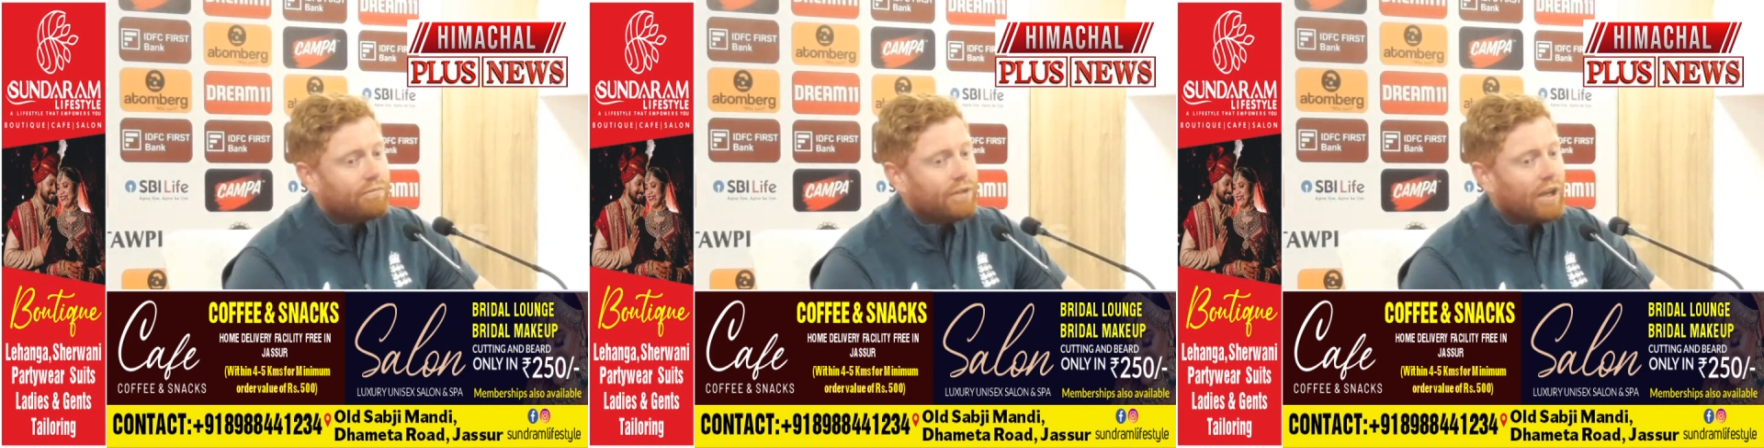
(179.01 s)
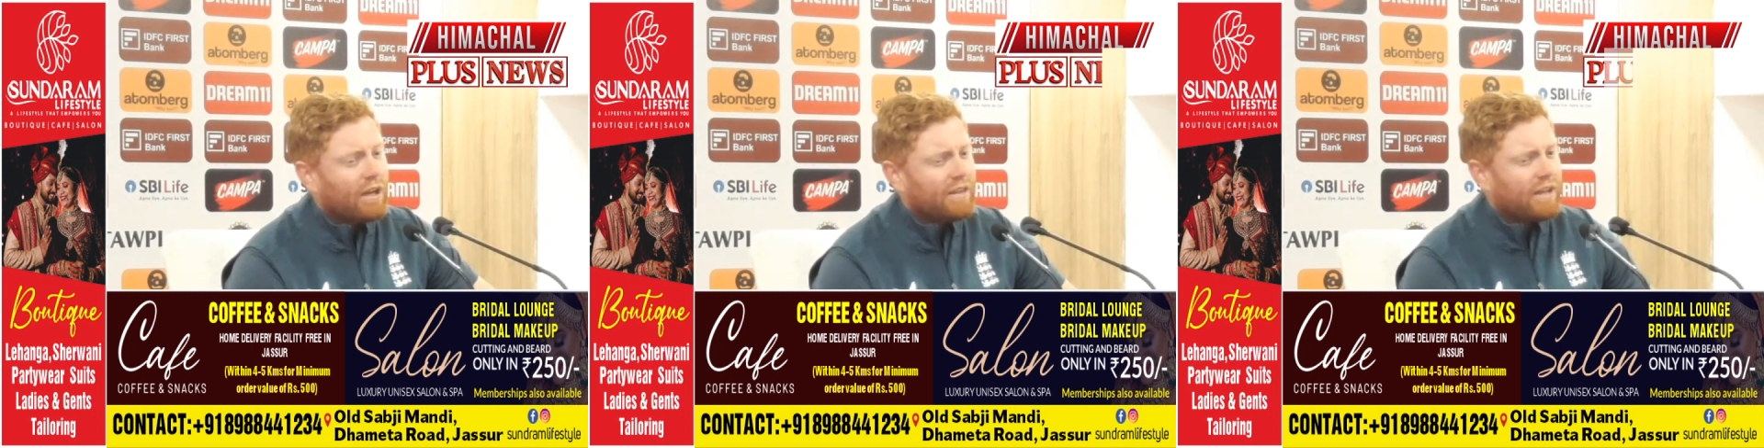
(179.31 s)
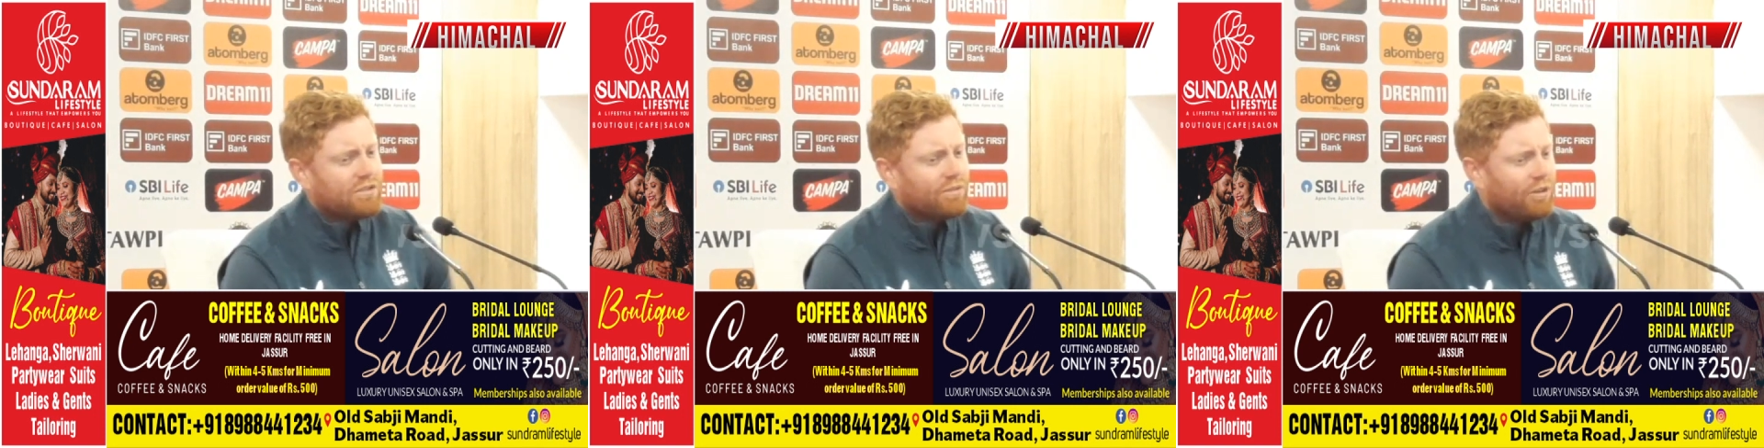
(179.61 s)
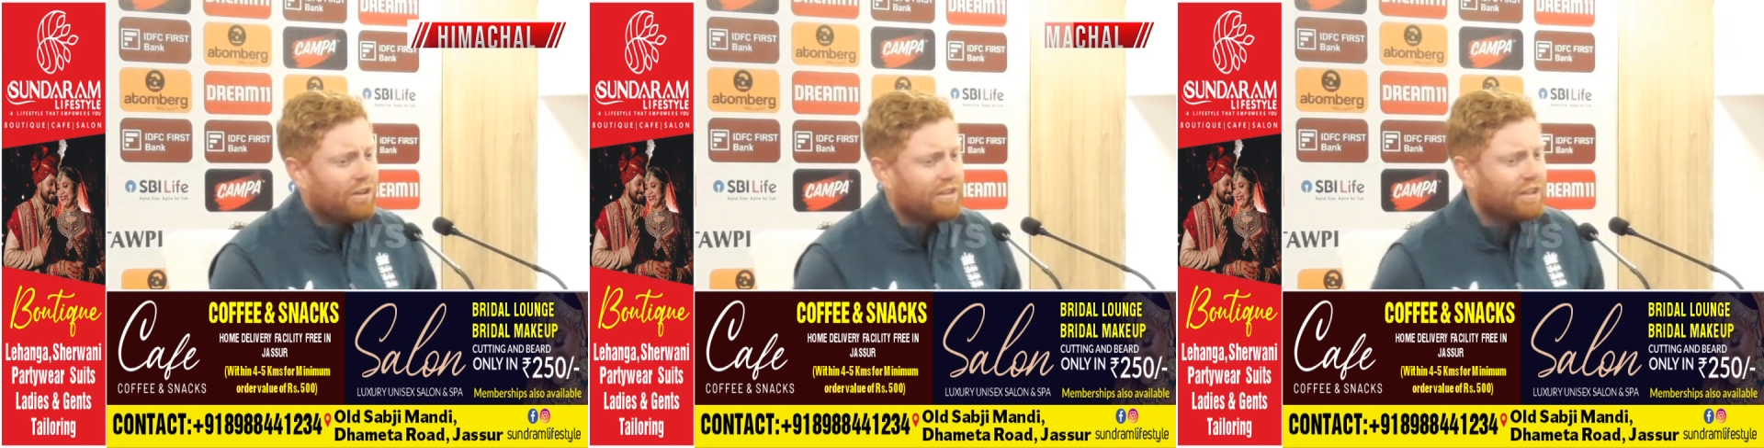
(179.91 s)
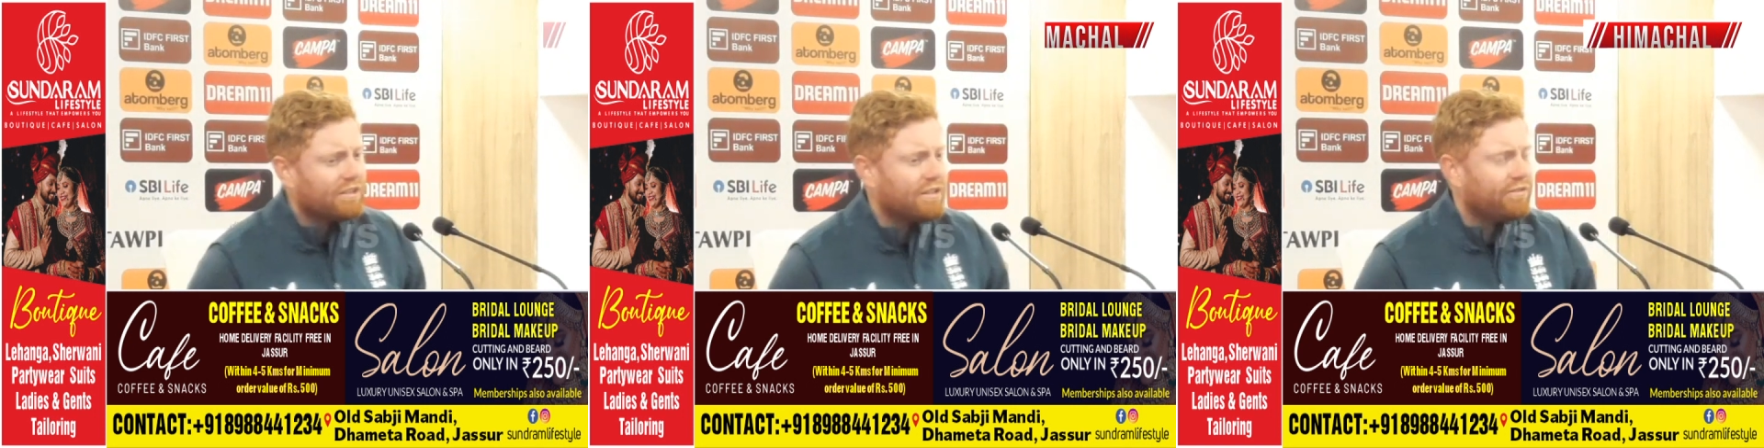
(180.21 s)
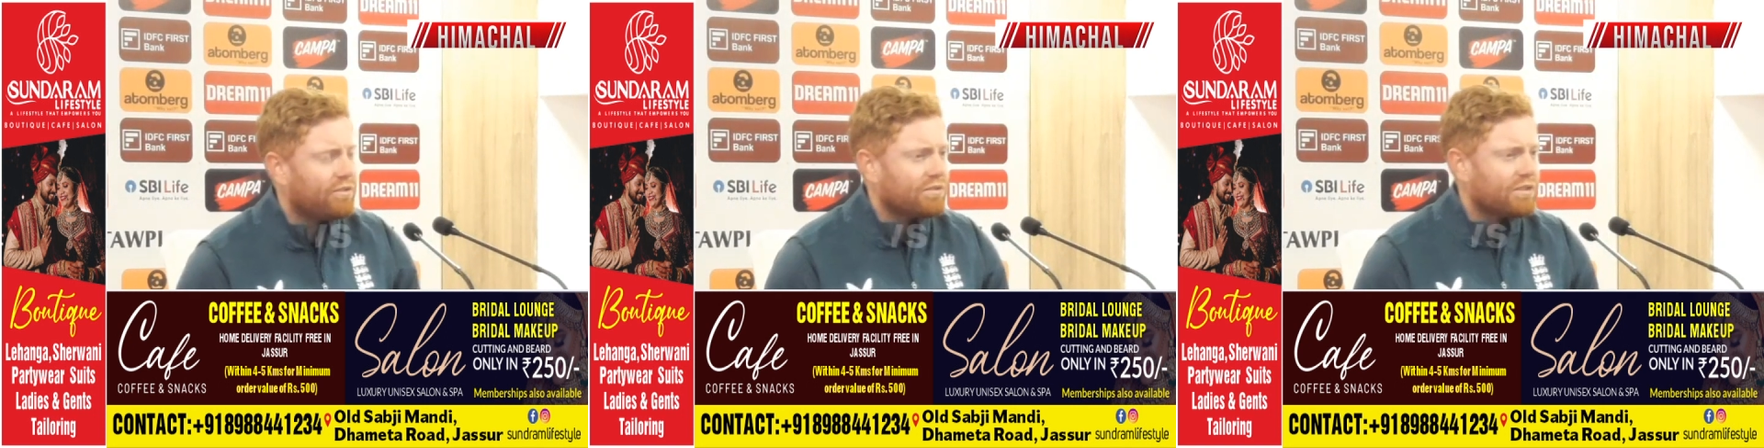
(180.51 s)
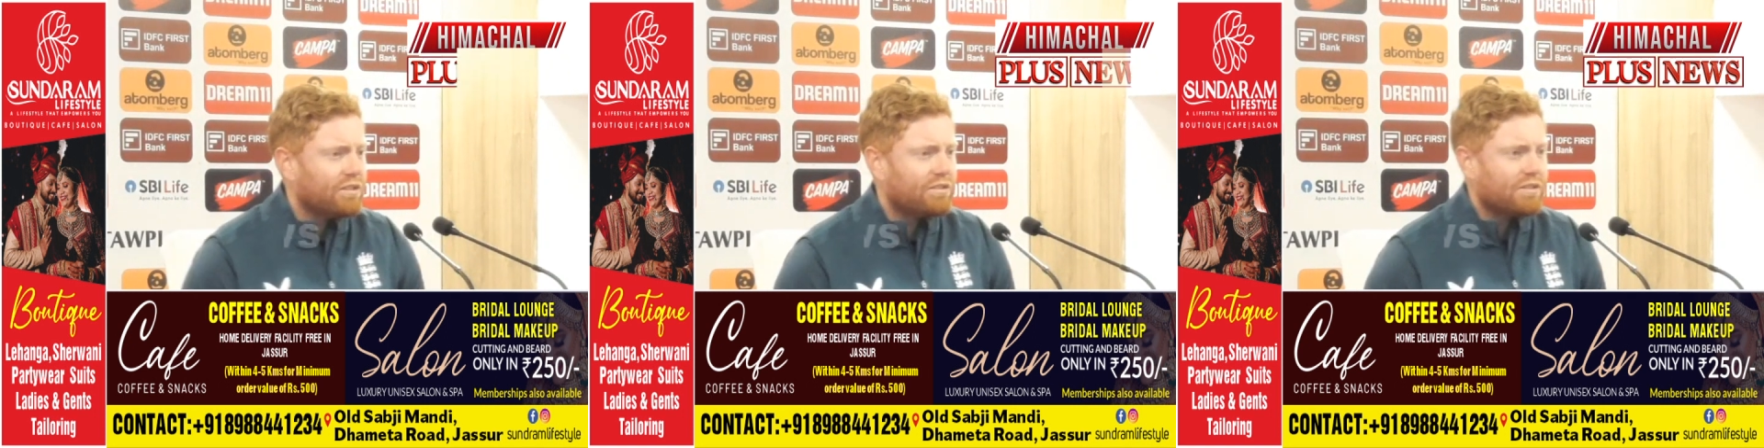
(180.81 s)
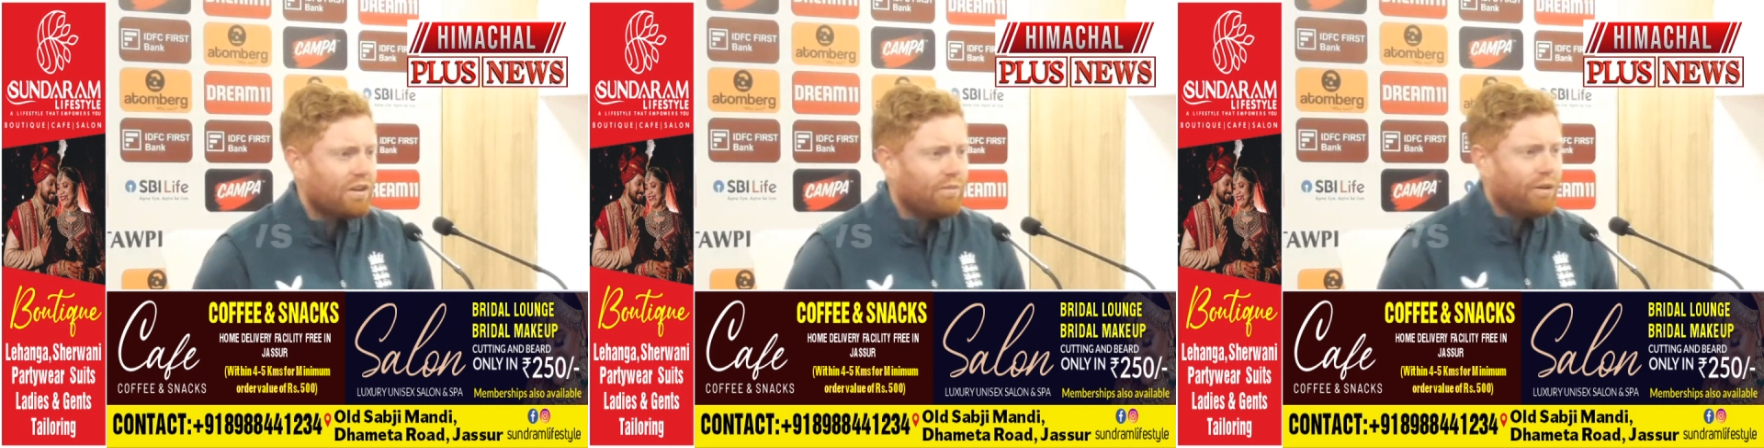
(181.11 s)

That summer I think it's difficult to go